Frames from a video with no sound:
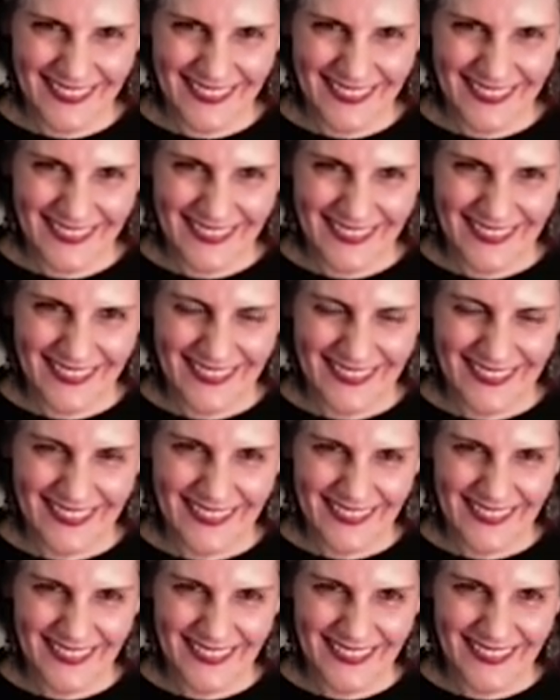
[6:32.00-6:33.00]

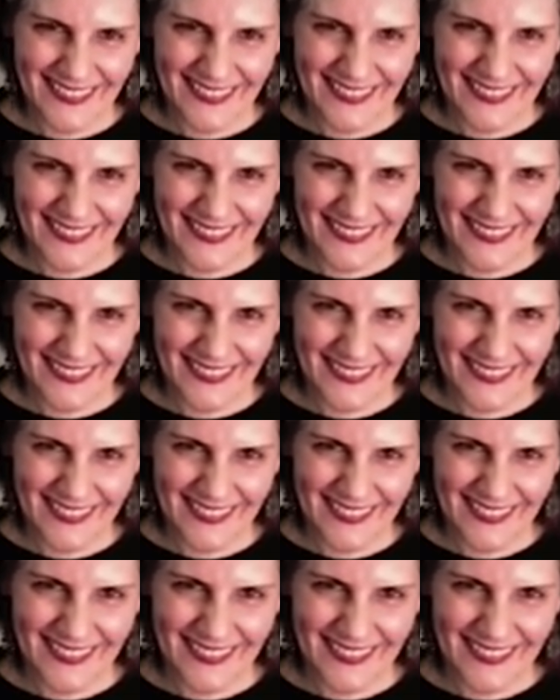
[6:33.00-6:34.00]

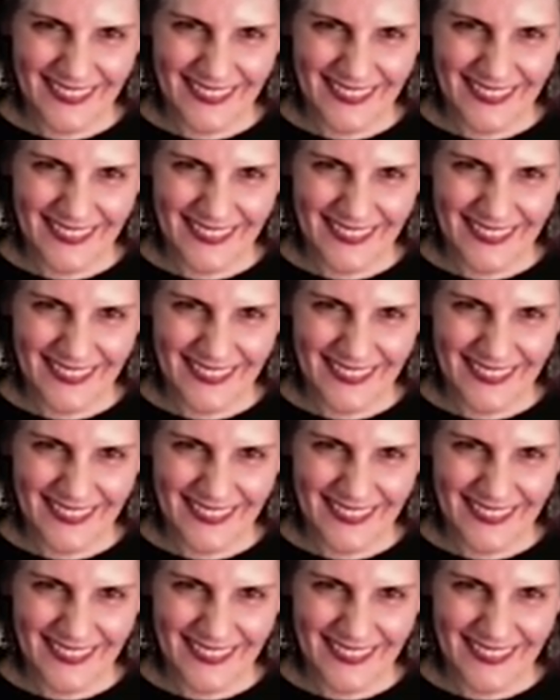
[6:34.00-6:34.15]
(silent)